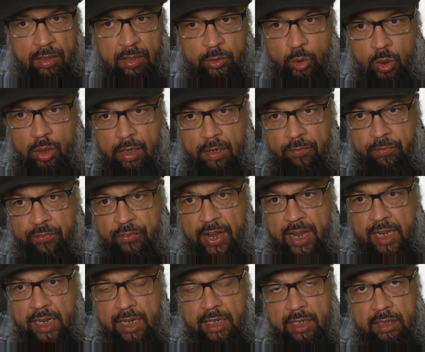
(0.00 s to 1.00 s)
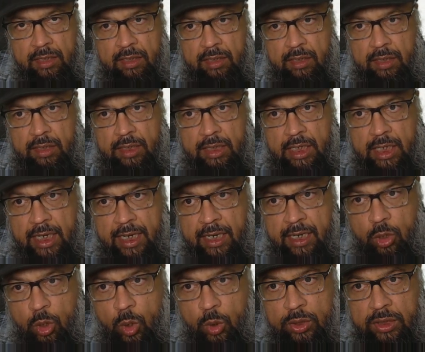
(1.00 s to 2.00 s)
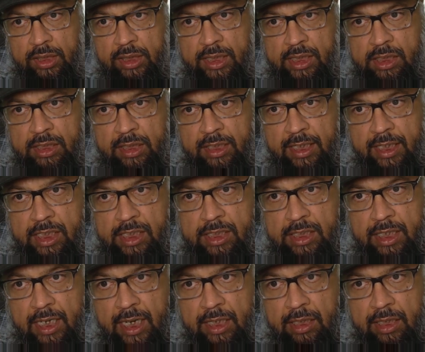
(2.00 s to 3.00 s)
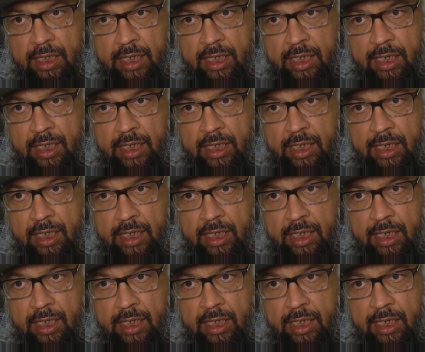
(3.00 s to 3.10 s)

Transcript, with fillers: Now if I click on this tick sign